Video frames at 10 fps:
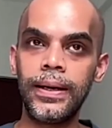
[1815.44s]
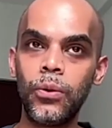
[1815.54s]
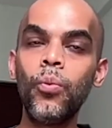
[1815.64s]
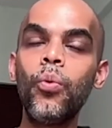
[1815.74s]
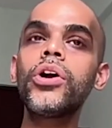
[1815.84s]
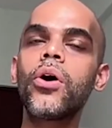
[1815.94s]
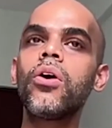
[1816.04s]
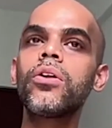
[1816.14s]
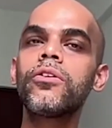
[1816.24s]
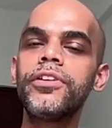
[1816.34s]
What
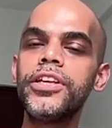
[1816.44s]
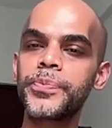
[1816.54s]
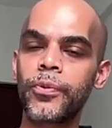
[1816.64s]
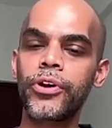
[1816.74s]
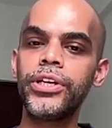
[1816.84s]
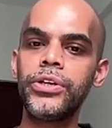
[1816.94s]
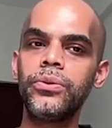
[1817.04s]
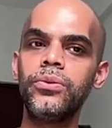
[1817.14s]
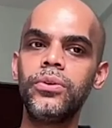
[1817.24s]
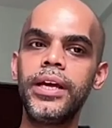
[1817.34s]
all of these point
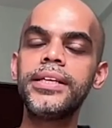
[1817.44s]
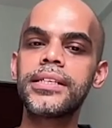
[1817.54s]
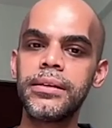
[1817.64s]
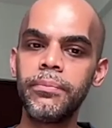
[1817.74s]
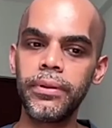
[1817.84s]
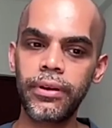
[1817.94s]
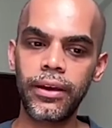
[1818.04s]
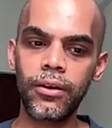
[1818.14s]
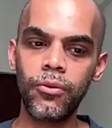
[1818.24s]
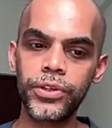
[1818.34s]
to is a simple
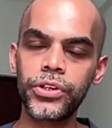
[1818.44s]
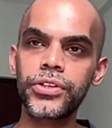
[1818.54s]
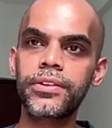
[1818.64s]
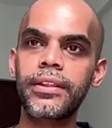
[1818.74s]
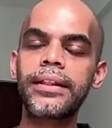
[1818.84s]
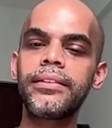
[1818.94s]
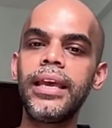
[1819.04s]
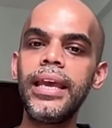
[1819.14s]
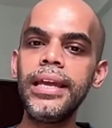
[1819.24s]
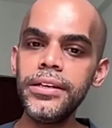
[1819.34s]
thing, which is that
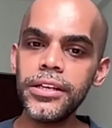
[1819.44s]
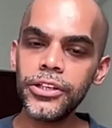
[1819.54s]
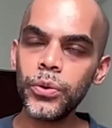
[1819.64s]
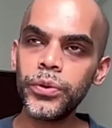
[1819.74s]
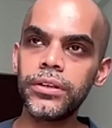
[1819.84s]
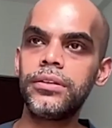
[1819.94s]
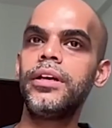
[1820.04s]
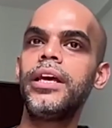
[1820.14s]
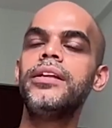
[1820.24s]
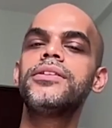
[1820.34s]
the Indian Union
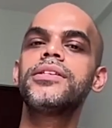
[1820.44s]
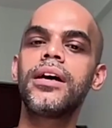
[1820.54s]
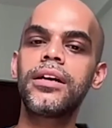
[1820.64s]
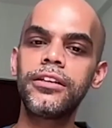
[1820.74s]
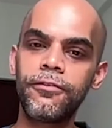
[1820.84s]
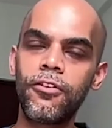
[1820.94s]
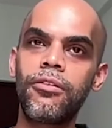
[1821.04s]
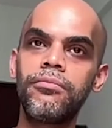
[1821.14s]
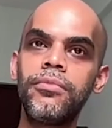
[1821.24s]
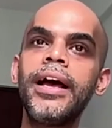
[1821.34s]
in its current
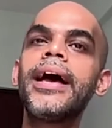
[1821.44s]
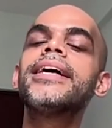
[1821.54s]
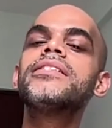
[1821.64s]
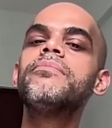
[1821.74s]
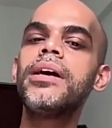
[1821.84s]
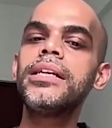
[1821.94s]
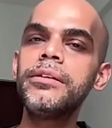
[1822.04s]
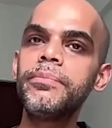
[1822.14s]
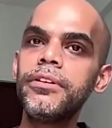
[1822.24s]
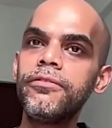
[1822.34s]
form has
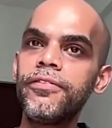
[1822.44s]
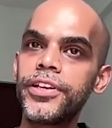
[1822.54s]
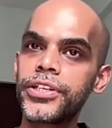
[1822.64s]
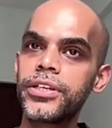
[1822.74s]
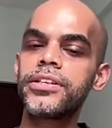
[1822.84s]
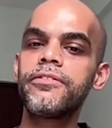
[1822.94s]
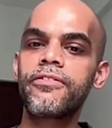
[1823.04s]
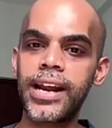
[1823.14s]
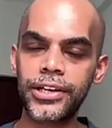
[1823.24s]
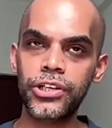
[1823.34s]
multiple fissures and
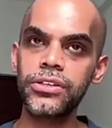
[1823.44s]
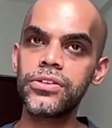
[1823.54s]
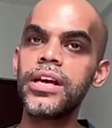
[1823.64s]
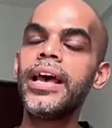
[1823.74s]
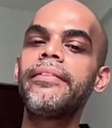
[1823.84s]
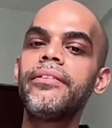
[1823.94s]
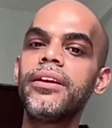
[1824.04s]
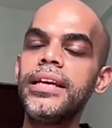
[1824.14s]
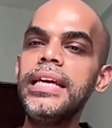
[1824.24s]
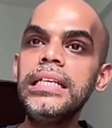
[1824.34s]
fractions, and
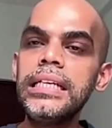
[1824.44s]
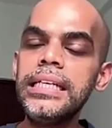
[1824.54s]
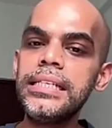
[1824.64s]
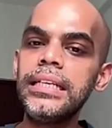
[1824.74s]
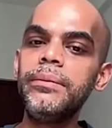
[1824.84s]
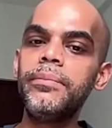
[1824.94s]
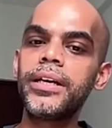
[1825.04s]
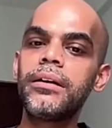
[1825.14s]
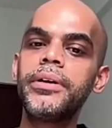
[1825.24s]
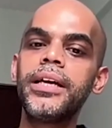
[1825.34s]
they're increasingly
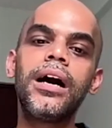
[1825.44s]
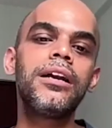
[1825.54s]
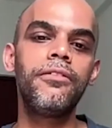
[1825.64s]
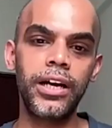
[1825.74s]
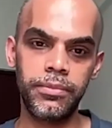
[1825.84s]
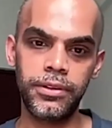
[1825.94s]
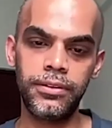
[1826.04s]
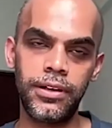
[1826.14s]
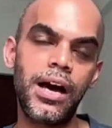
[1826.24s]
becoming unviable.